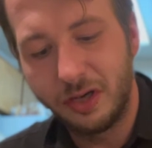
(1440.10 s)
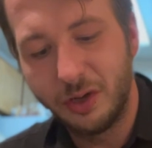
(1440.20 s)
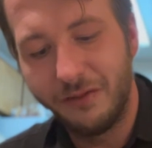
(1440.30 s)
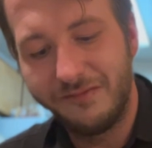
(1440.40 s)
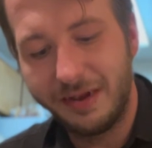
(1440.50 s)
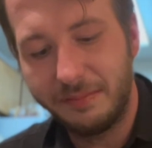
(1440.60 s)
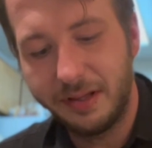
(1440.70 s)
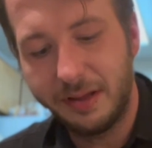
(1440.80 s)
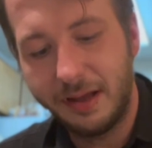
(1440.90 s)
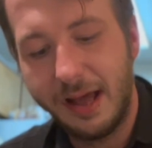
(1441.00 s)
to a family
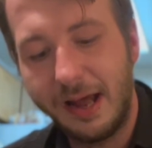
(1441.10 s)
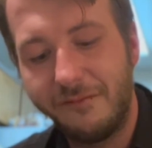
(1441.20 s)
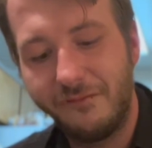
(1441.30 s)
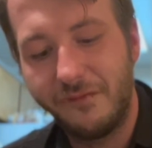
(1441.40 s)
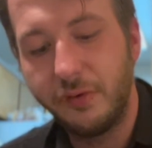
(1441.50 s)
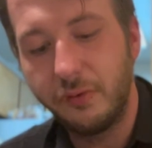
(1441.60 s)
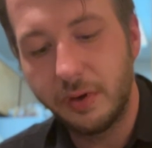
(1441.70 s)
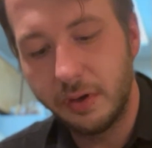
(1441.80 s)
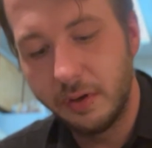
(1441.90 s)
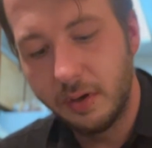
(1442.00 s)
that had food
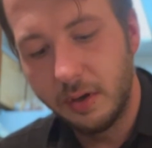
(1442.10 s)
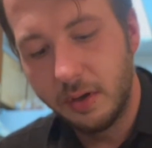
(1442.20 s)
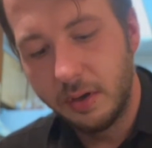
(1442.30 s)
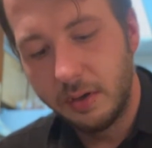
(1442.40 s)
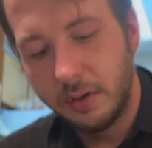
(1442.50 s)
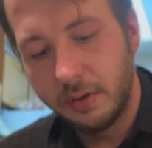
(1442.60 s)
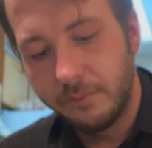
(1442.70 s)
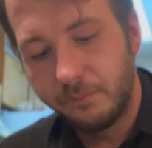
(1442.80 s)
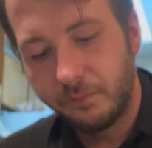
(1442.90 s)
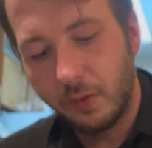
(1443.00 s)

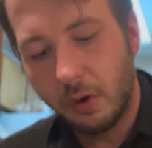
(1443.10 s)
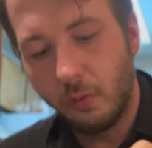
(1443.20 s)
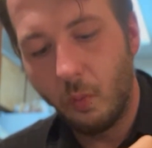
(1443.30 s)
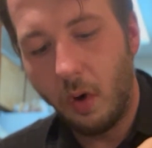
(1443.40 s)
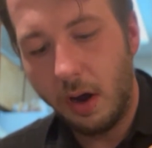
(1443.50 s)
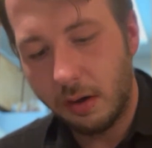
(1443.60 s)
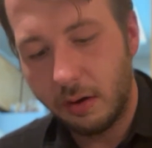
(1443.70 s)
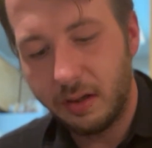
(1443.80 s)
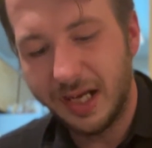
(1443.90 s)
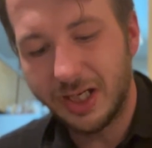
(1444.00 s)
or water or
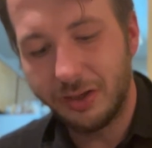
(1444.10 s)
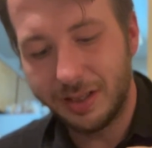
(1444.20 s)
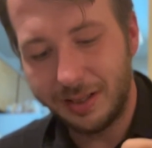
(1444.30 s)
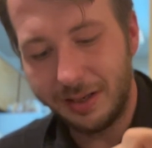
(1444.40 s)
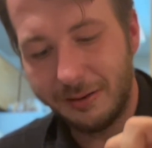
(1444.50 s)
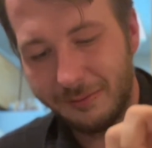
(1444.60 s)
electricity?